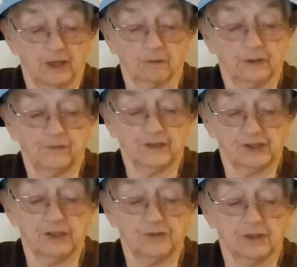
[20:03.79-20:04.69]
only
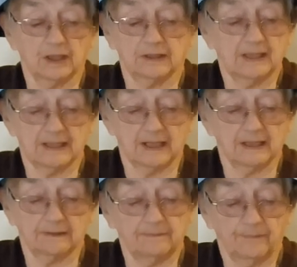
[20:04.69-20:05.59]
physician in
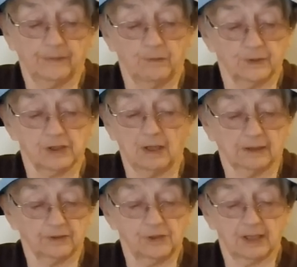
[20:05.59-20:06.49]
town was
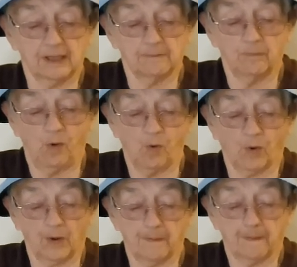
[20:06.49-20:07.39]
Dr. Sam
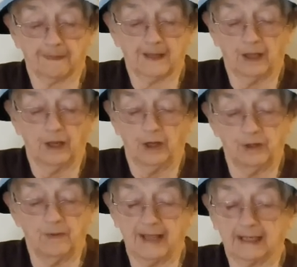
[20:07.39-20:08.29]
Moore,
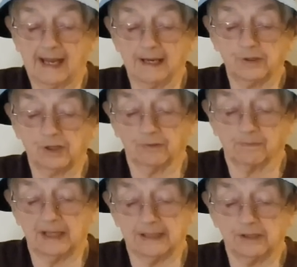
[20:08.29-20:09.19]
who had a house on
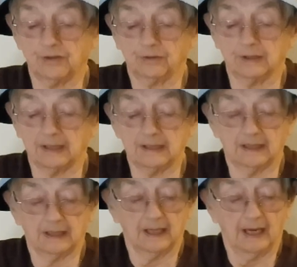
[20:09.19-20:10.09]
Main Street
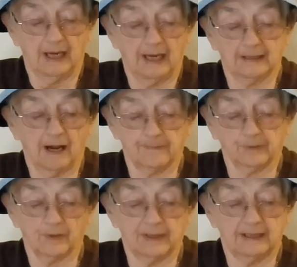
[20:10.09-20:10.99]
and
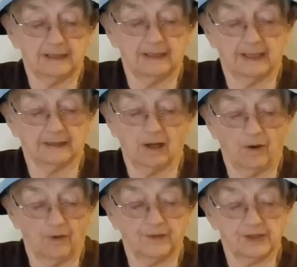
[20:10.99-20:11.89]
operated an
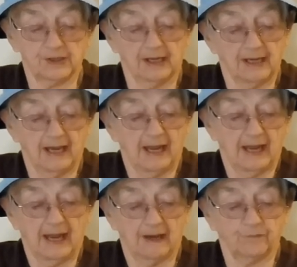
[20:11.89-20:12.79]
office
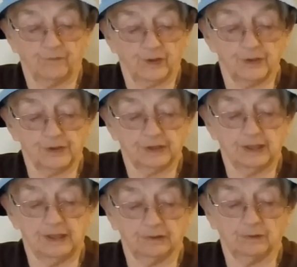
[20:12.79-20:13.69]
at first
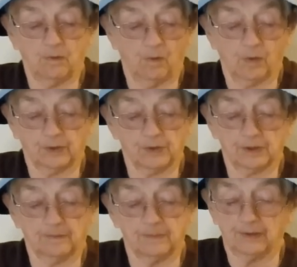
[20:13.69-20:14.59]
in quarters
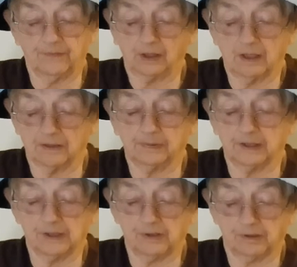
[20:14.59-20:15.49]
above the
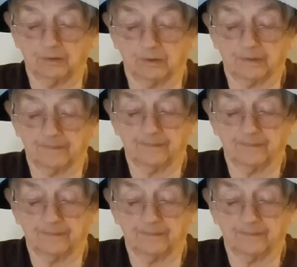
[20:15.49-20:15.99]
company store,